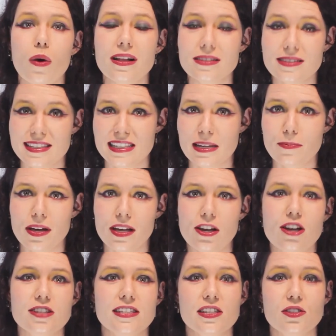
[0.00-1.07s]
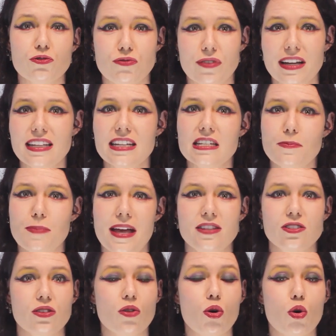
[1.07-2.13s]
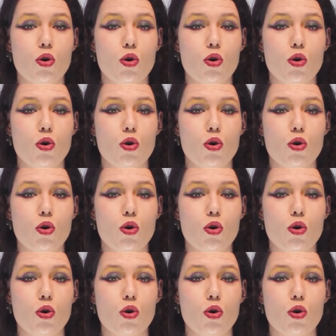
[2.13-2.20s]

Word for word: Well, symbiosis really depends on the